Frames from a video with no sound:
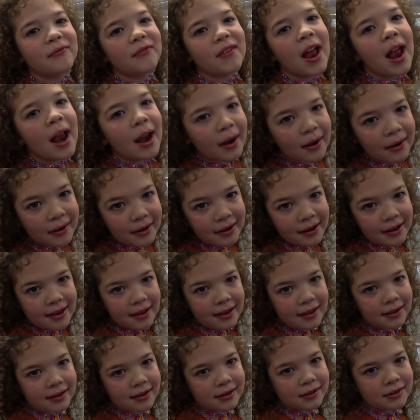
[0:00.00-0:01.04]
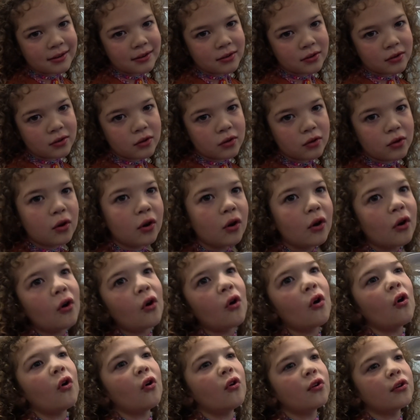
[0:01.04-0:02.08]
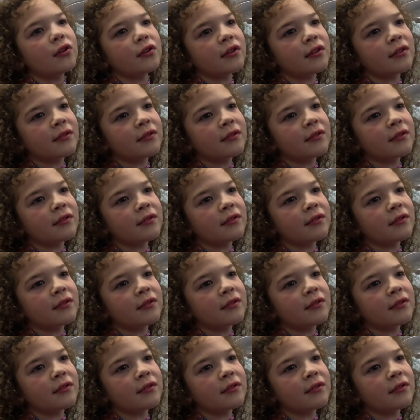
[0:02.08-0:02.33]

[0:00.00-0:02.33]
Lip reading: very cold,